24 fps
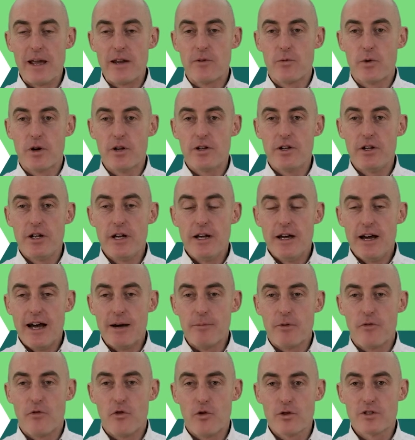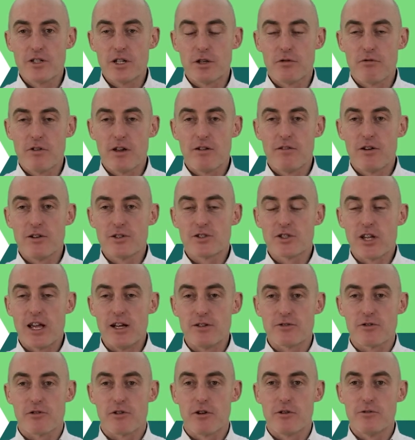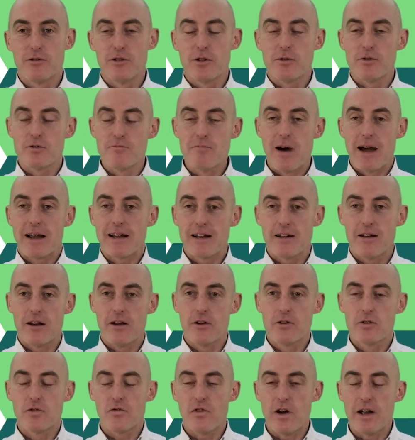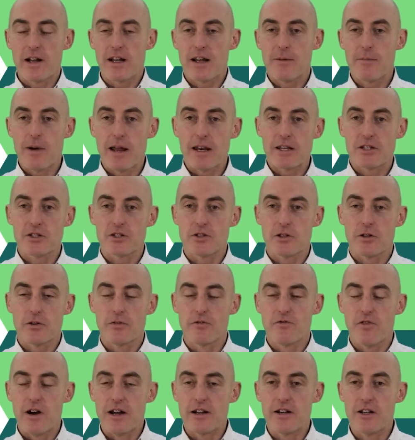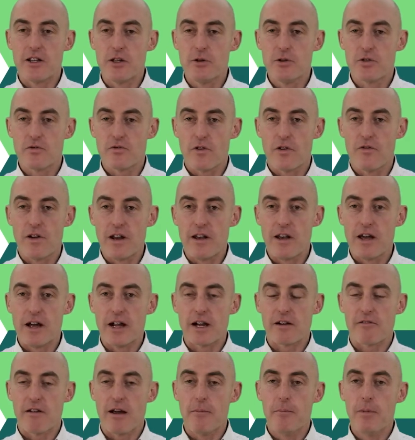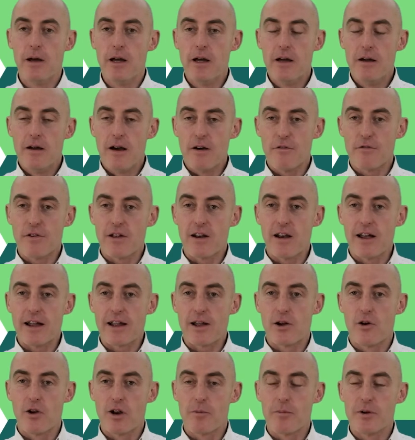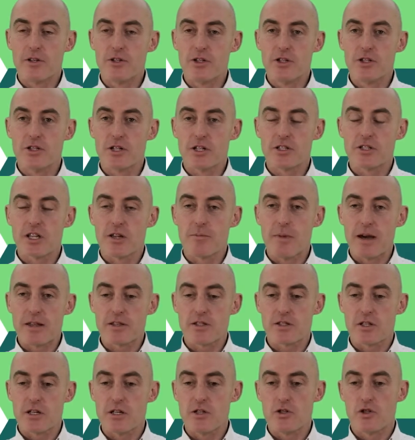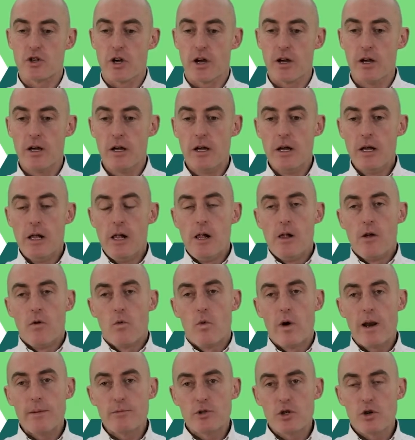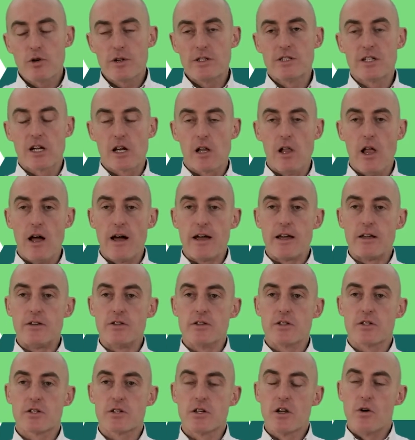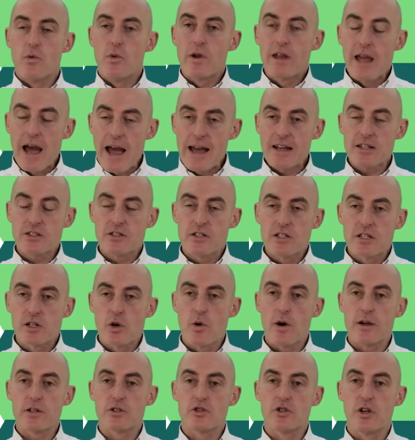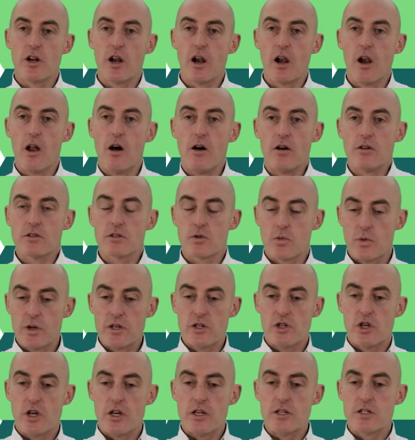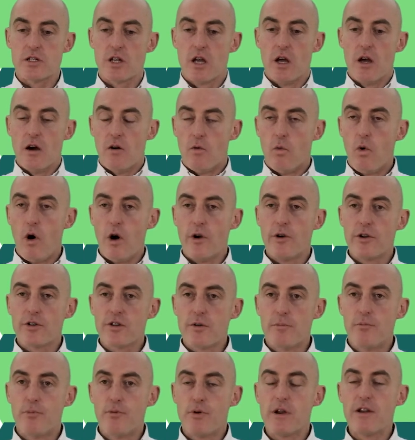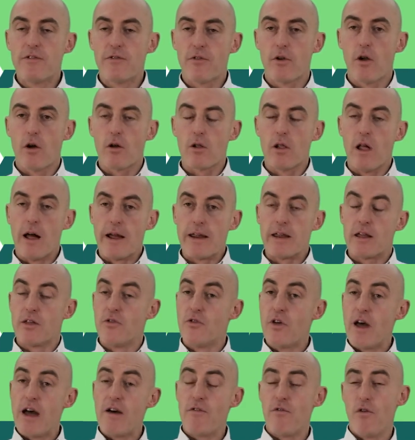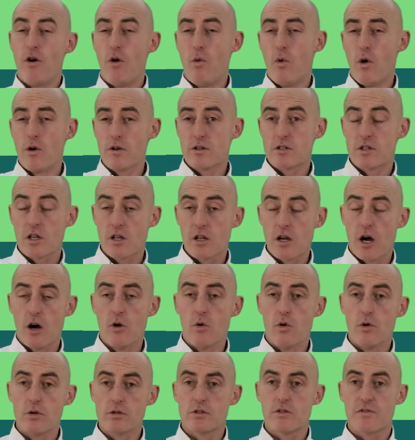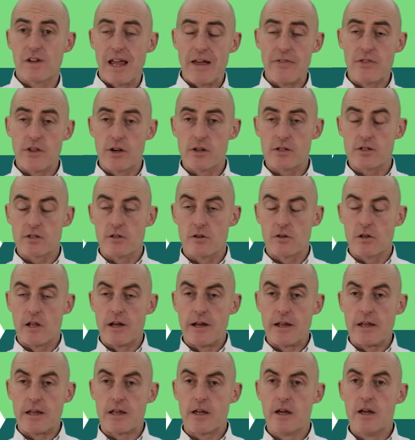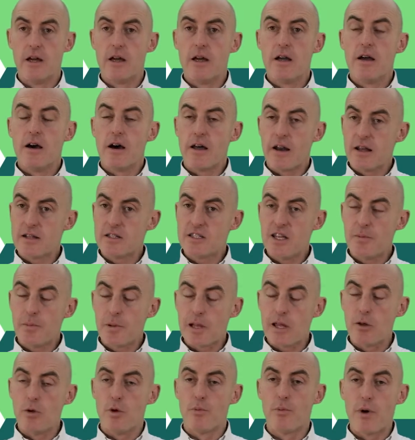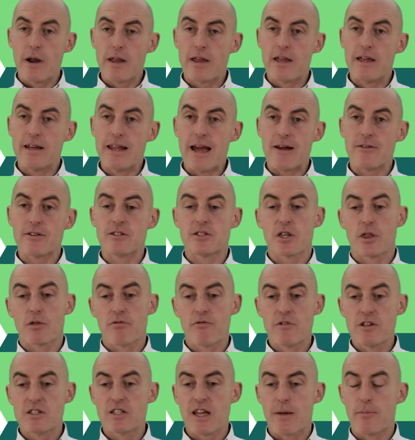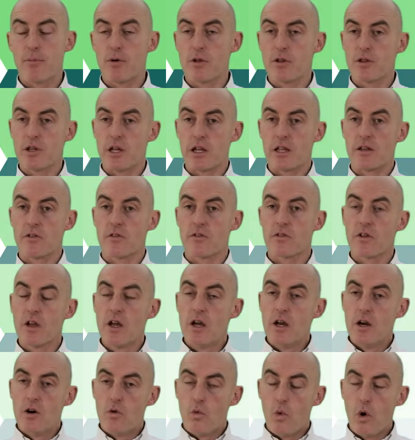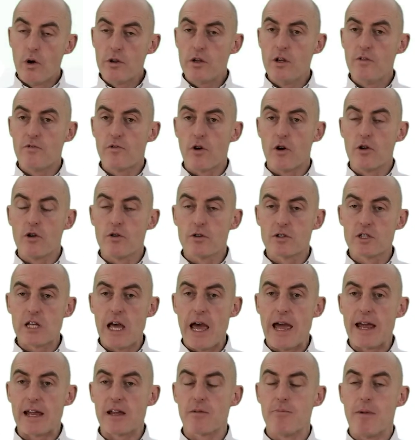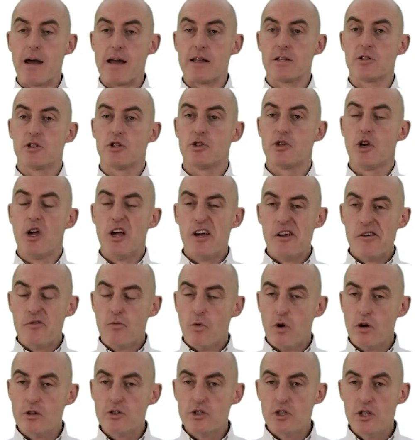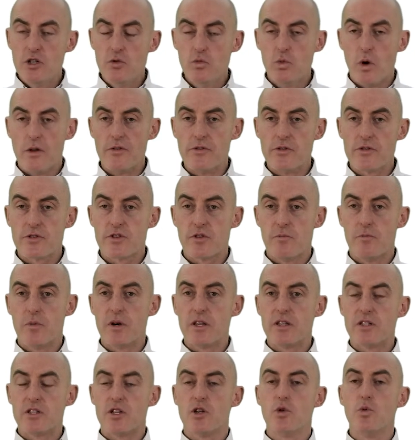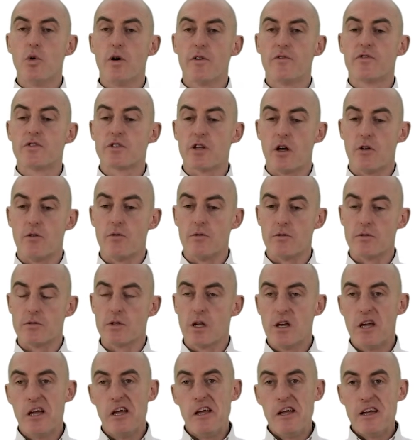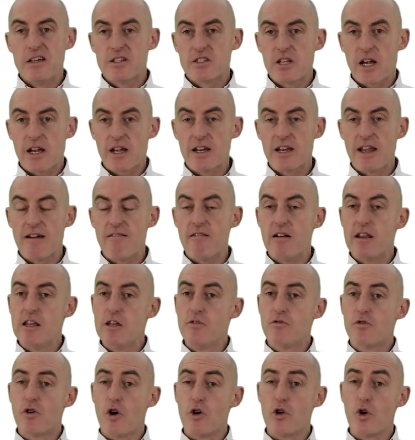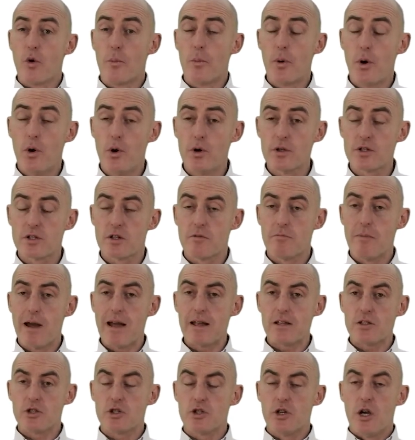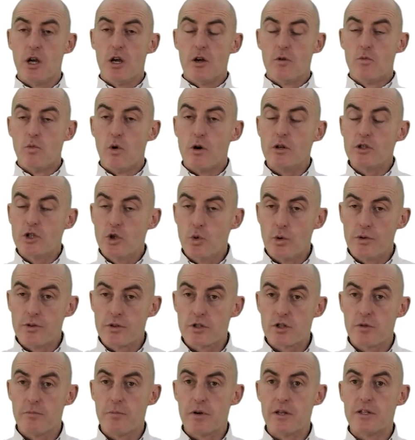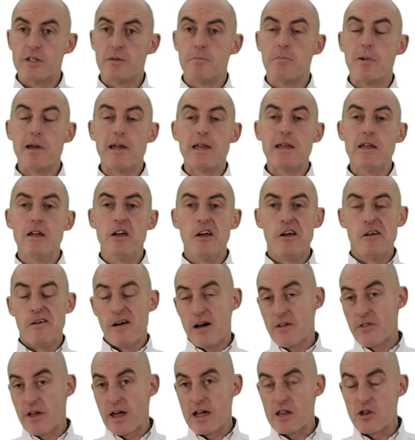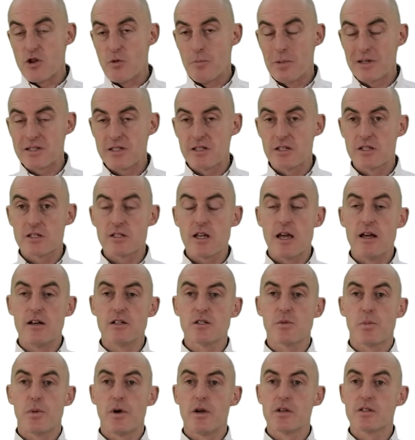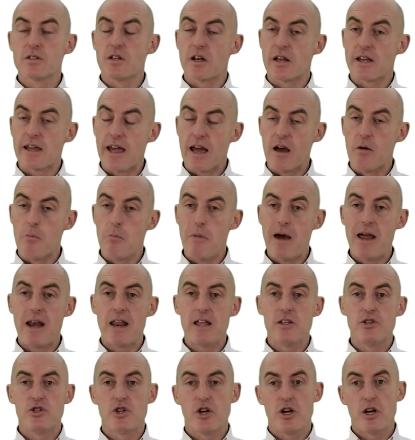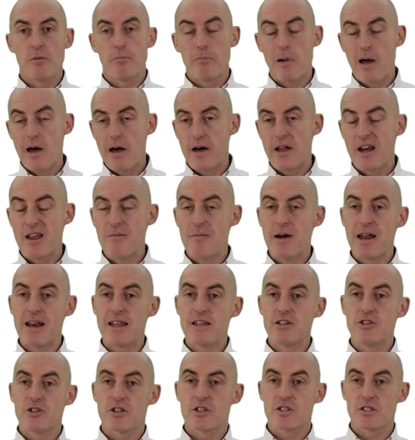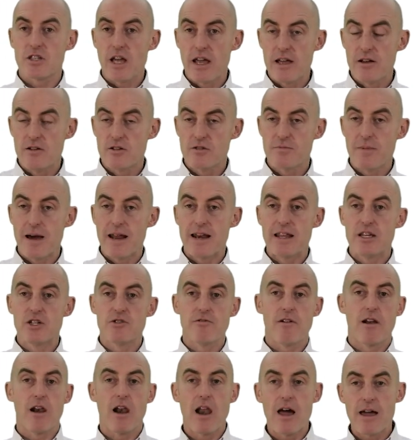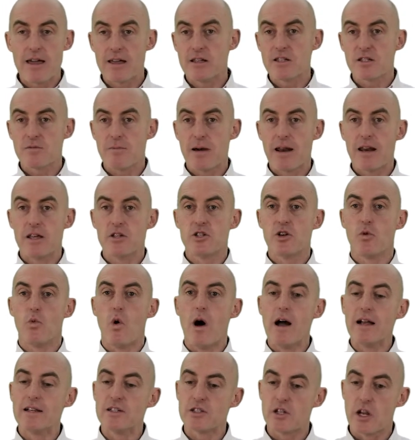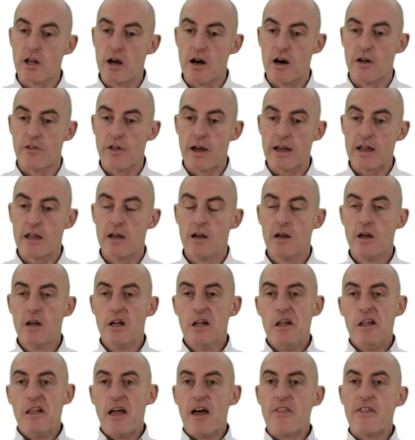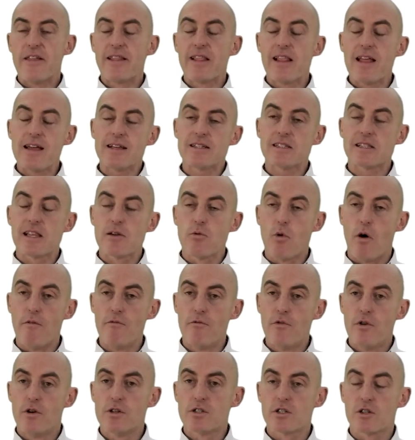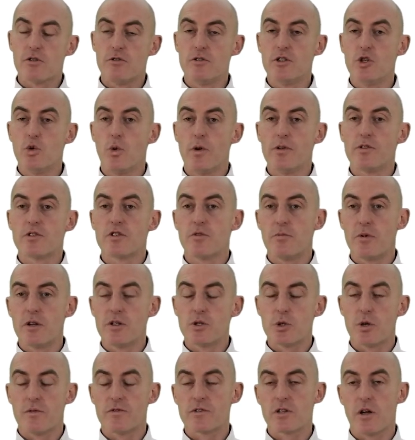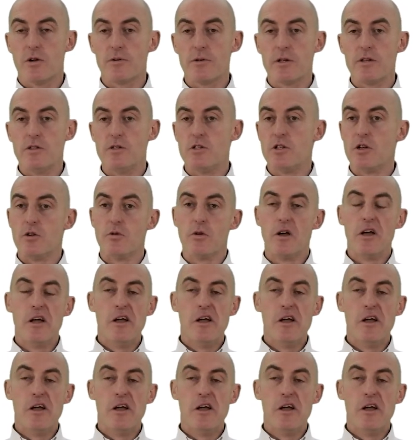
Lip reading: Inward. I'm a 43-year-old sales recruiter who's finally managed to find a use for a Venn diagram. I feel like calling my GCSE maths teacher. When I'm talking to clients, we get asked this question a lot, which is, what does a brief look like? And therefore, what does the cohort of candidates look like? And I typically will break it down into three separate things. One, you've got your tech match. What do you want somebody to have sold? Secondarily, you've got your person match. What do you want somebody to be? Are they a new business salesperson, account manager, partner manager, sales manager, alliance manager? What actually are they? And then lastly, what vertical do you want somebody to have sold into?